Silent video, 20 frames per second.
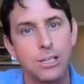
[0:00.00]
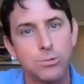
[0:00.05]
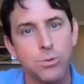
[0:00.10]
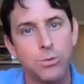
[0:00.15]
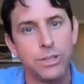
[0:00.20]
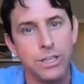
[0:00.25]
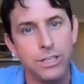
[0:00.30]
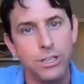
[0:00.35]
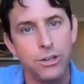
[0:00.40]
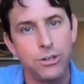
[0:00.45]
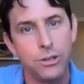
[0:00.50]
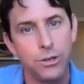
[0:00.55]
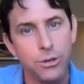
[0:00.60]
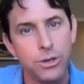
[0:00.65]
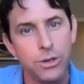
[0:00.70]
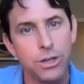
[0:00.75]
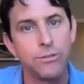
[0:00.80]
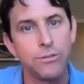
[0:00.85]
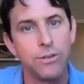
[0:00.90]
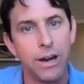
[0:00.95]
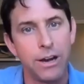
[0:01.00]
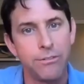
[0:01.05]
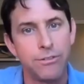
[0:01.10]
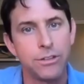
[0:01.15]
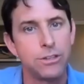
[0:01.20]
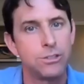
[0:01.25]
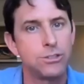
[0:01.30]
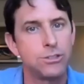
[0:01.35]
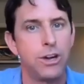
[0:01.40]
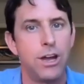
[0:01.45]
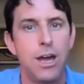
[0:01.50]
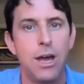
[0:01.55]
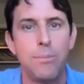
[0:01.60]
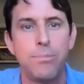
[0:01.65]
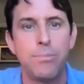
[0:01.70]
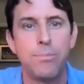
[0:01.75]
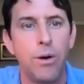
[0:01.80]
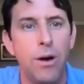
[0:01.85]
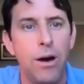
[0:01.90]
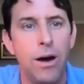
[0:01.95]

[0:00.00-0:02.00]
will need to do to get ready for the trip,